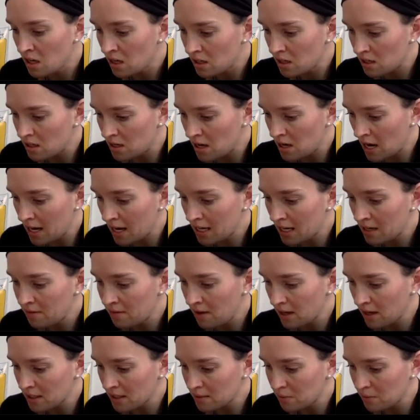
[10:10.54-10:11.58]
Negative
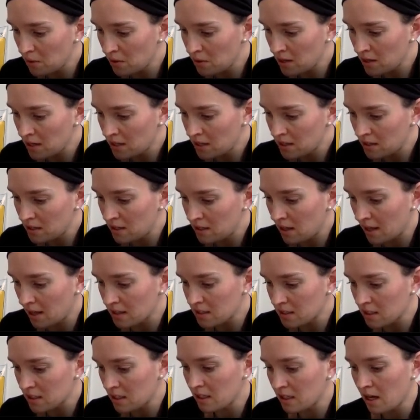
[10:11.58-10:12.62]
exponent, that's
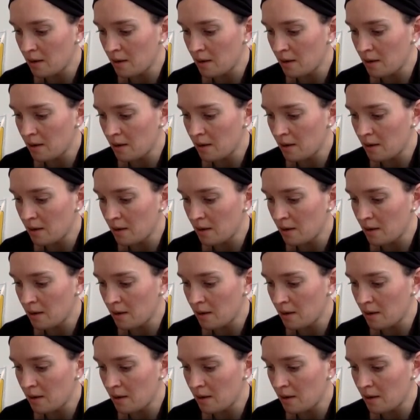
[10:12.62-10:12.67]
going to